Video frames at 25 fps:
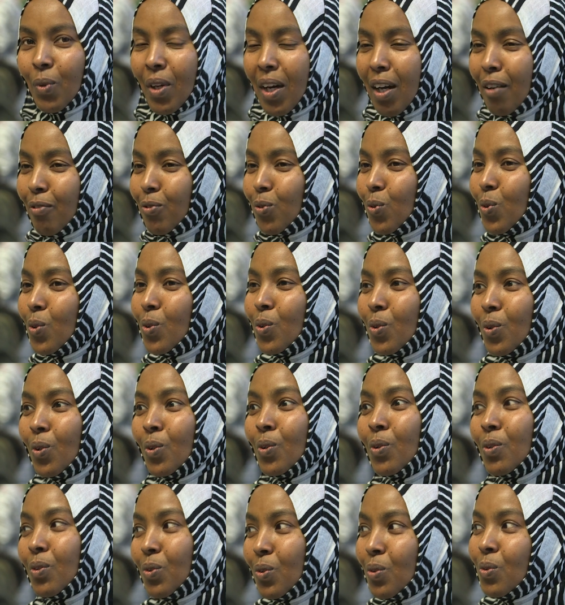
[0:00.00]
We have to, you
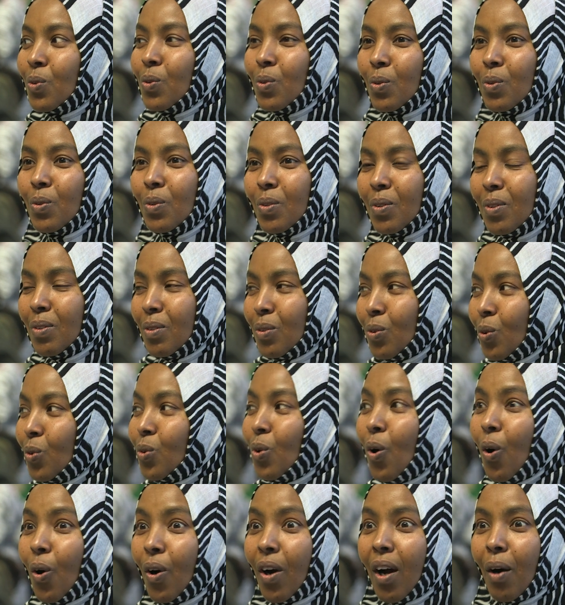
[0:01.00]
know, to, to
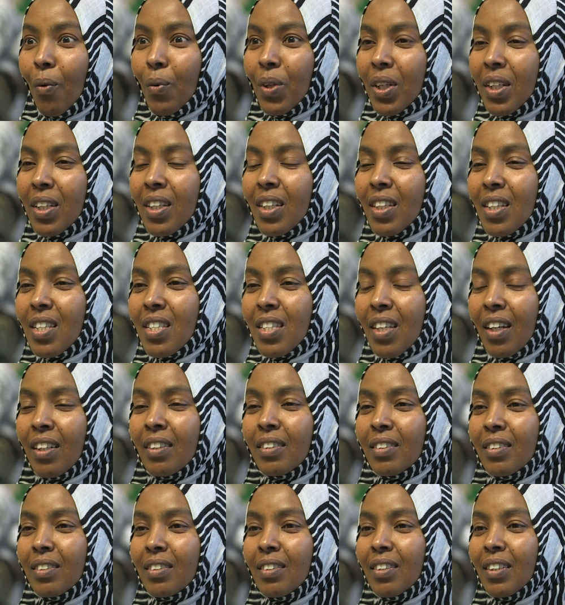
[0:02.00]
talk our kids
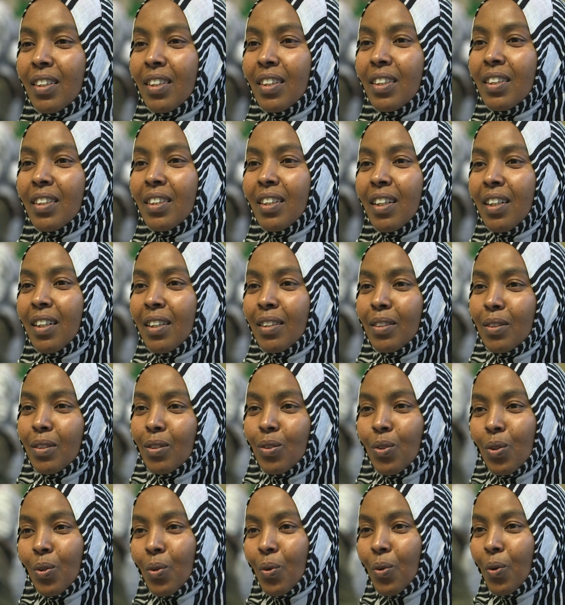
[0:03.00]
and,
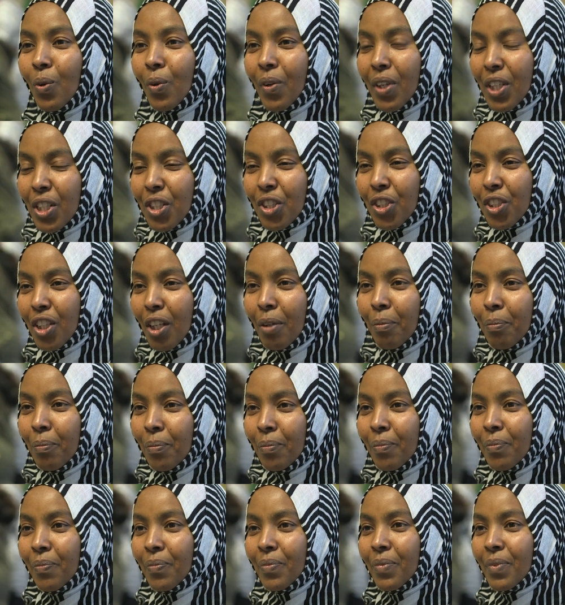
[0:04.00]
and to encourage
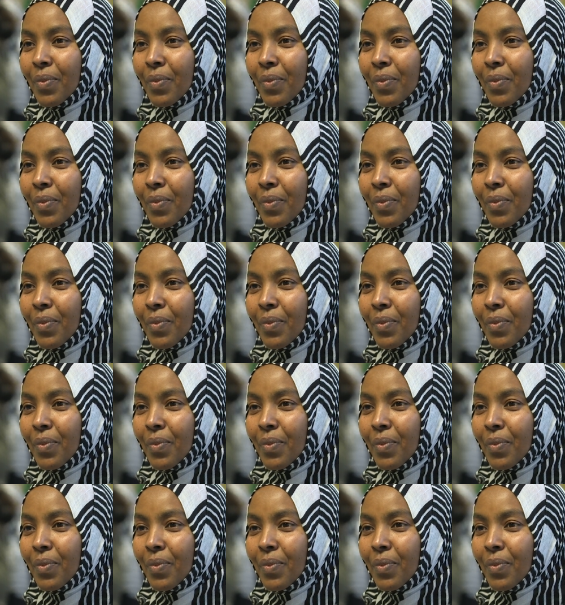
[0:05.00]
them